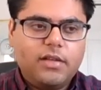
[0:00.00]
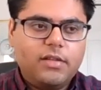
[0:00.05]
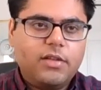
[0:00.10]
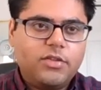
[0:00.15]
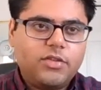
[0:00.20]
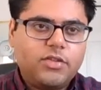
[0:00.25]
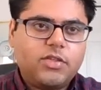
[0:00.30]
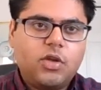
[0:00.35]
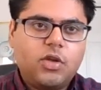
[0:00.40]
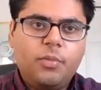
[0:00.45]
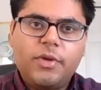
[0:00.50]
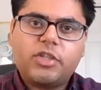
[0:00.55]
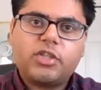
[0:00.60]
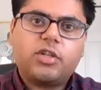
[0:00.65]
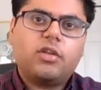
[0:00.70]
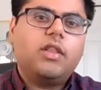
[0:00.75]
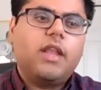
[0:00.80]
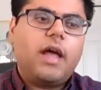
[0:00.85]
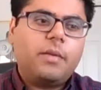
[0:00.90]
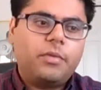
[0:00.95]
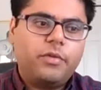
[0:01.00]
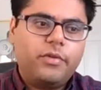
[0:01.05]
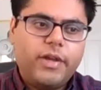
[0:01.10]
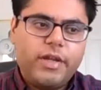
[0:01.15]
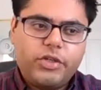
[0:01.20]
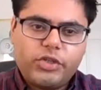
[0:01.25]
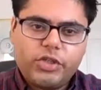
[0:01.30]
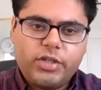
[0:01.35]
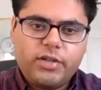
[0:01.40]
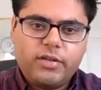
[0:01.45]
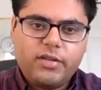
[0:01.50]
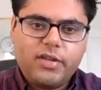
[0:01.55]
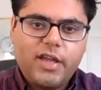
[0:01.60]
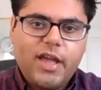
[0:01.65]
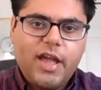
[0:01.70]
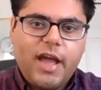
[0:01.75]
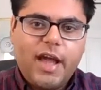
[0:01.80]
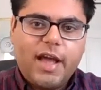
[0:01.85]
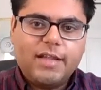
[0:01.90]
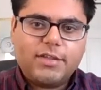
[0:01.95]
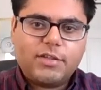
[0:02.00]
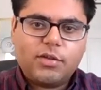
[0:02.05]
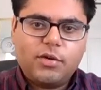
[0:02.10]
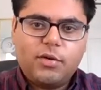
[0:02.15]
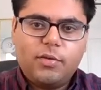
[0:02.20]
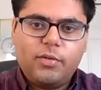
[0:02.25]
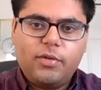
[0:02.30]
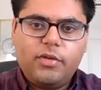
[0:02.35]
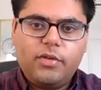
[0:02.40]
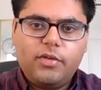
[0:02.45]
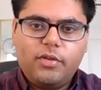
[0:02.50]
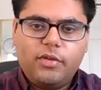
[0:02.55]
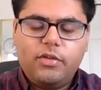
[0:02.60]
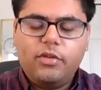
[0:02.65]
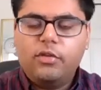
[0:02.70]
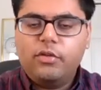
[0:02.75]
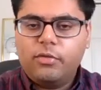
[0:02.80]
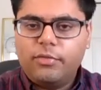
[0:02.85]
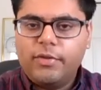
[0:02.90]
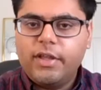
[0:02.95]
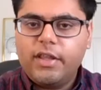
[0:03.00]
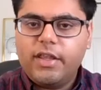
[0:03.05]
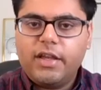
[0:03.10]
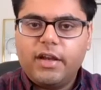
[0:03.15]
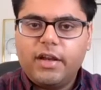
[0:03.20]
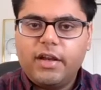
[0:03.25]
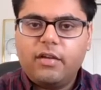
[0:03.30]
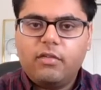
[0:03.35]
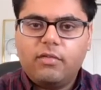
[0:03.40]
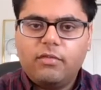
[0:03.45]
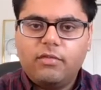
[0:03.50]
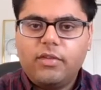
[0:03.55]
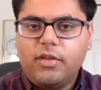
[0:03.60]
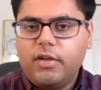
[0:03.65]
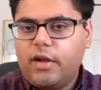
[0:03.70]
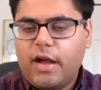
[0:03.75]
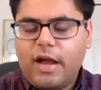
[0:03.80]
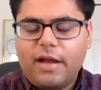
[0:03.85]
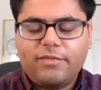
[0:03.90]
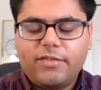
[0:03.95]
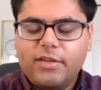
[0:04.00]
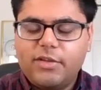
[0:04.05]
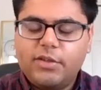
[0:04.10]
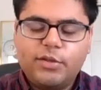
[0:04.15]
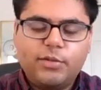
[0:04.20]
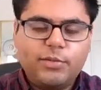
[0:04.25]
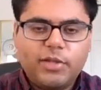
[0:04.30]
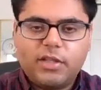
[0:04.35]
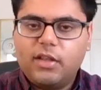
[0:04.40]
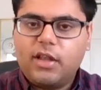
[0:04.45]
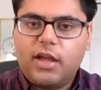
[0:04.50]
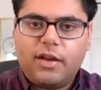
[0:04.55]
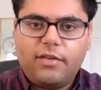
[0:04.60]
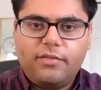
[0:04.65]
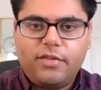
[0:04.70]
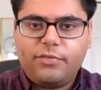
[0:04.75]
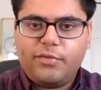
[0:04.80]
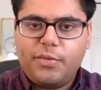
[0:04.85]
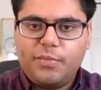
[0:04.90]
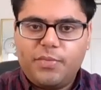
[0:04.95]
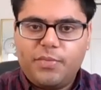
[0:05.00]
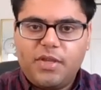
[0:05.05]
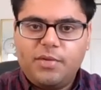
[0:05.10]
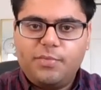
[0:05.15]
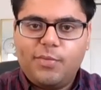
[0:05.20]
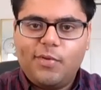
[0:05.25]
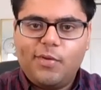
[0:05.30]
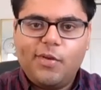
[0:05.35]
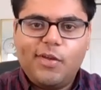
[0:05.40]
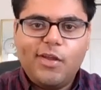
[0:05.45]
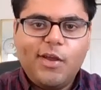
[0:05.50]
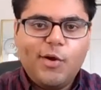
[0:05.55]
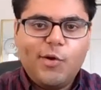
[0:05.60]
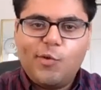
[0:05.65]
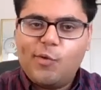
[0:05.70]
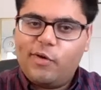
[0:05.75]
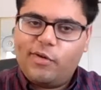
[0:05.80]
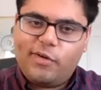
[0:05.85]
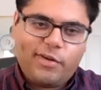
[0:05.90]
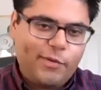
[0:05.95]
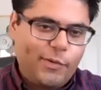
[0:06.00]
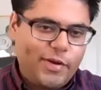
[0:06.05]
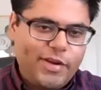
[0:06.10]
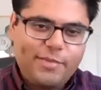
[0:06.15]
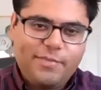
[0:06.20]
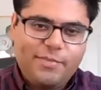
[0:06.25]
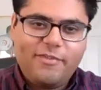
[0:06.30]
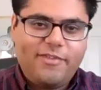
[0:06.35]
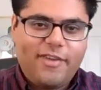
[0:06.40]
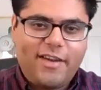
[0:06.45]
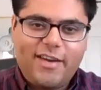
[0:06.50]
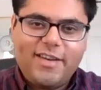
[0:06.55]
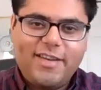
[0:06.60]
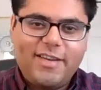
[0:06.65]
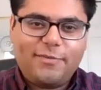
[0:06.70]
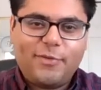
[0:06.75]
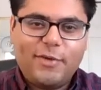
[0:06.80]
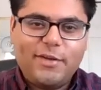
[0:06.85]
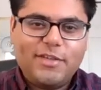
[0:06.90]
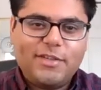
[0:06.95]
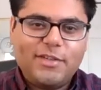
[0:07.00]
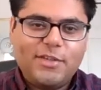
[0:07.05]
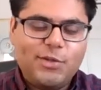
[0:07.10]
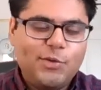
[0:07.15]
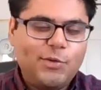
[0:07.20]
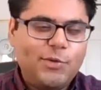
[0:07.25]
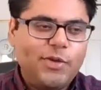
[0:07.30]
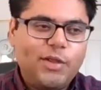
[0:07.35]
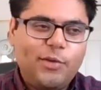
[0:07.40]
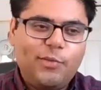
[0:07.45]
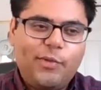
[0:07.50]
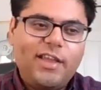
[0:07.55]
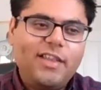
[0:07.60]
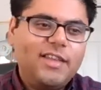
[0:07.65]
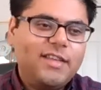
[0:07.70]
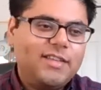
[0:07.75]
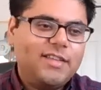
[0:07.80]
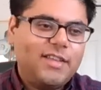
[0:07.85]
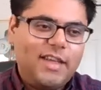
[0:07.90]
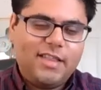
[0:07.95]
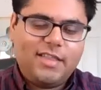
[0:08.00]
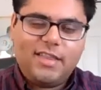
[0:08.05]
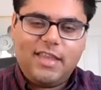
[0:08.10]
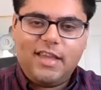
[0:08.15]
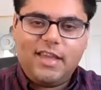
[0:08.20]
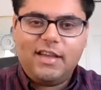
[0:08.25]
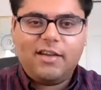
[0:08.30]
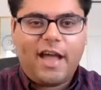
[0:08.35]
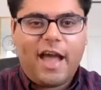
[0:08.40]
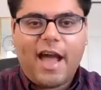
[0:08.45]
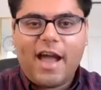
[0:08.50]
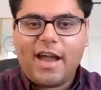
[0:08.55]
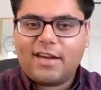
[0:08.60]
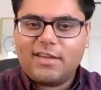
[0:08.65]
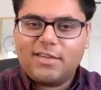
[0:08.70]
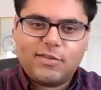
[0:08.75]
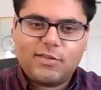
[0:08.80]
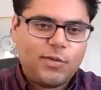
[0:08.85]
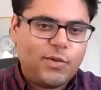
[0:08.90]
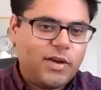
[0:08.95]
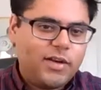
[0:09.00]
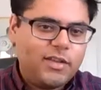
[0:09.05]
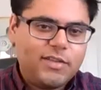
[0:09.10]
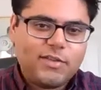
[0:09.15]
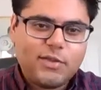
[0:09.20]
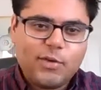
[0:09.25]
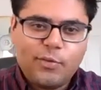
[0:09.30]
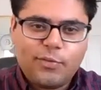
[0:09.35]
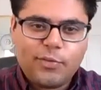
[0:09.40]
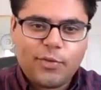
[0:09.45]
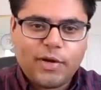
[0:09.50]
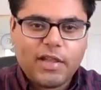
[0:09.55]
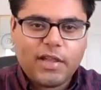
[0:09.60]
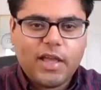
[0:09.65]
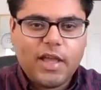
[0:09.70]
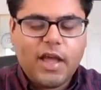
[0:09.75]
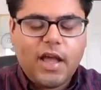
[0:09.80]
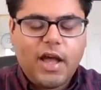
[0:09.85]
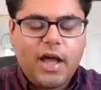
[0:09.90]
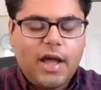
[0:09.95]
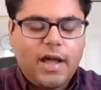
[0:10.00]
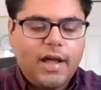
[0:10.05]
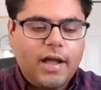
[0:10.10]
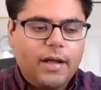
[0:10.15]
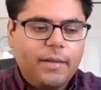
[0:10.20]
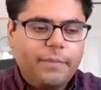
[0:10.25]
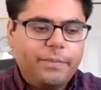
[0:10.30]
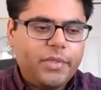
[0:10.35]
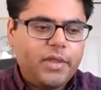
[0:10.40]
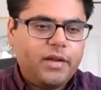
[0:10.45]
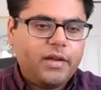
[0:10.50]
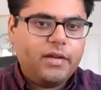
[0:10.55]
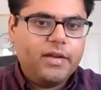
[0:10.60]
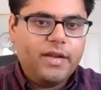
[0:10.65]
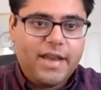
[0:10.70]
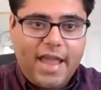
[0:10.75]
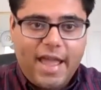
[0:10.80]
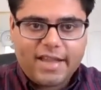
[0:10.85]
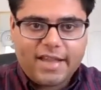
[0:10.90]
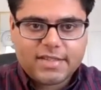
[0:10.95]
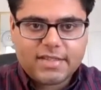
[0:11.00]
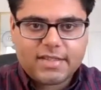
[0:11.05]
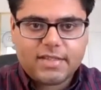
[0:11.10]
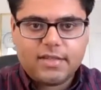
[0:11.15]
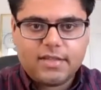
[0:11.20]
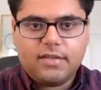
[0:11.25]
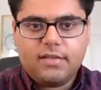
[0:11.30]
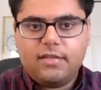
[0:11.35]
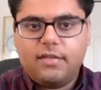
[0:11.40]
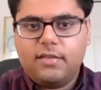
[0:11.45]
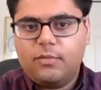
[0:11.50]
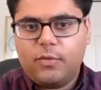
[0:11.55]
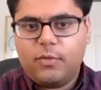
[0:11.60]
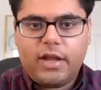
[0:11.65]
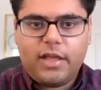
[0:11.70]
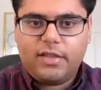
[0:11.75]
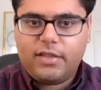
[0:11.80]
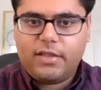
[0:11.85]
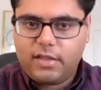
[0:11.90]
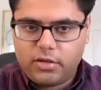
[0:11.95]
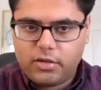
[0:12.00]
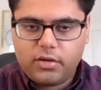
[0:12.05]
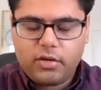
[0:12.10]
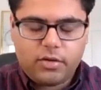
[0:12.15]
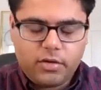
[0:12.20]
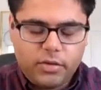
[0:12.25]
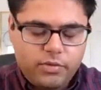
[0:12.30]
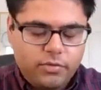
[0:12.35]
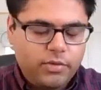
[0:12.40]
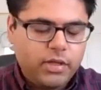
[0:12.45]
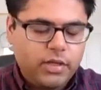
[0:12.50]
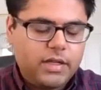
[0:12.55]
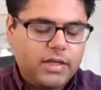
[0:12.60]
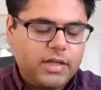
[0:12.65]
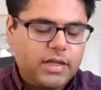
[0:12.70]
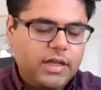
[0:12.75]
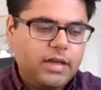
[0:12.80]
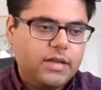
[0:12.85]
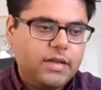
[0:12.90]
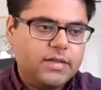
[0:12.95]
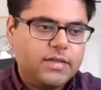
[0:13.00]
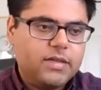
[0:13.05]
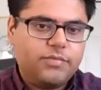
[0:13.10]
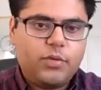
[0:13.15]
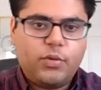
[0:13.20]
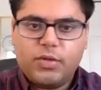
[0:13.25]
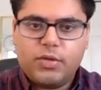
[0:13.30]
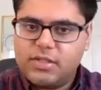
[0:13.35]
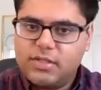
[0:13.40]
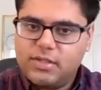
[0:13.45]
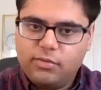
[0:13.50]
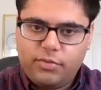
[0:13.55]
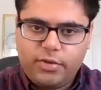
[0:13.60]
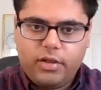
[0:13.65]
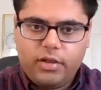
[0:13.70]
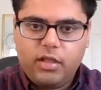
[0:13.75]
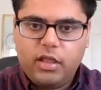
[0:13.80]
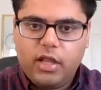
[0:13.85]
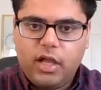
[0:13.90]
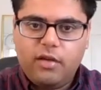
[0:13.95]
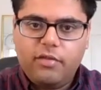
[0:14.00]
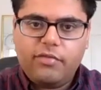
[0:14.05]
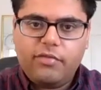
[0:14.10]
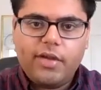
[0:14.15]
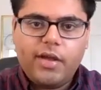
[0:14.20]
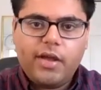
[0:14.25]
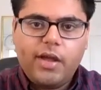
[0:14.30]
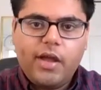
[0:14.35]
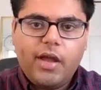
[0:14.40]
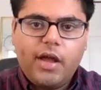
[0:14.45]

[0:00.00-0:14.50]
there's so much collaboration, and so you're really gonna have to deal with a lot of different people who are going to be very different to you in the way that they think, act, so on and so forth. Next, what I think you'd really need is, of course, the real love.